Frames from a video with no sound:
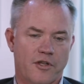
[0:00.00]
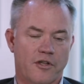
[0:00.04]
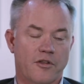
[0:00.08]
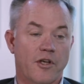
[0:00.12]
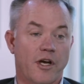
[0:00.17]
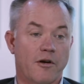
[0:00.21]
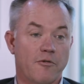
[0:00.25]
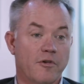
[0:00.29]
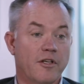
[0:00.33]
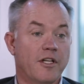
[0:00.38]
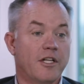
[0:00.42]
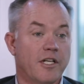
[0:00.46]

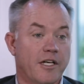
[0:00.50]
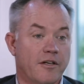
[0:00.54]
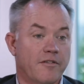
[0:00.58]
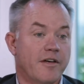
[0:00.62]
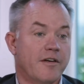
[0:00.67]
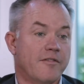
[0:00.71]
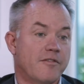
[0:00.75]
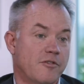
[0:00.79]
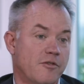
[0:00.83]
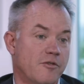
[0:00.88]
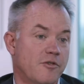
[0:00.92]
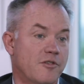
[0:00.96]
I really love
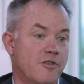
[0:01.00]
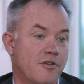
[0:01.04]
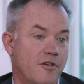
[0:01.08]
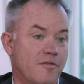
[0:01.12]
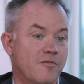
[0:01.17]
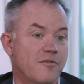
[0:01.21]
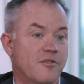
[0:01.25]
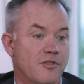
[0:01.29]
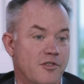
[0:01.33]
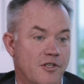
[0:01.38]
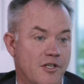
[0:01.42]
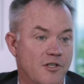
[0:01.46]
having those
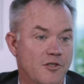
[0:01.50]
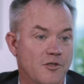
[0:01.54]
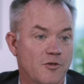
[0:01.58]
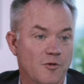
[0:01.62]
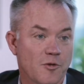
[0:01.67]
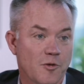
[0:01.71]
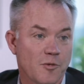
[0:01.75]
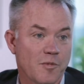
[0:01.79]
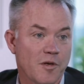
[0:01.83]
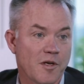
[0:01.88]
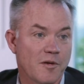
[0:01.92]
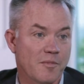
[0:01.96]
conversations
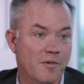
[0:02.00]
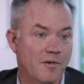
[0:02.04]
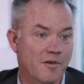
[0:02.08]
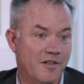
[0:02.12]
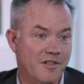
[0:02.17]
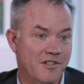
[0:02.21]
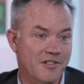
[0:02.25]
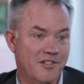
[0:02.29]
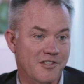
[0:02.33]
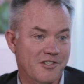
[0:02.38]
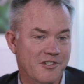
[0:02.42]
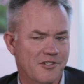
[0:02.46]
with people,
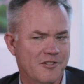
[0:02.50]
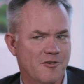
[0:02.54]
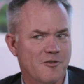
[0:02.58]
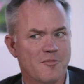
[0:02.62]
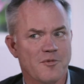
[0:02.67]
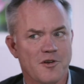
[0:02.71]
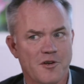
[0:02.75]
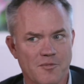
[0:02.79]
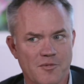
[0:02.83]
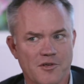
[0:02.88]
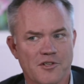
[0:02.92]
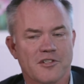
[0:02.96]
because it's so
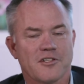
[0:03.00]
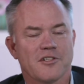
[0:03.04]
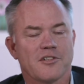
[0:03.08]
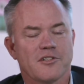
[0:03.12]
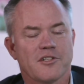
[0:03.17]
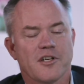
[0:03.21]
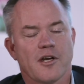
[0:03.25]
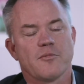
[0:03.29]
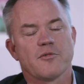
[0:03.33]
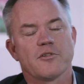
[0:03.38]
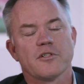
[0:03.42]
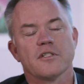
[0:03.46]
many
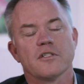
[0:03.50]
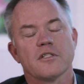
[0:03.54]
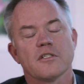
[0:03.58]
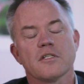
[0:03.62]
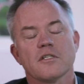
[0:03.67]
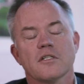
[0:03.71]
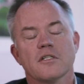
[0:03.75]
misconceptions.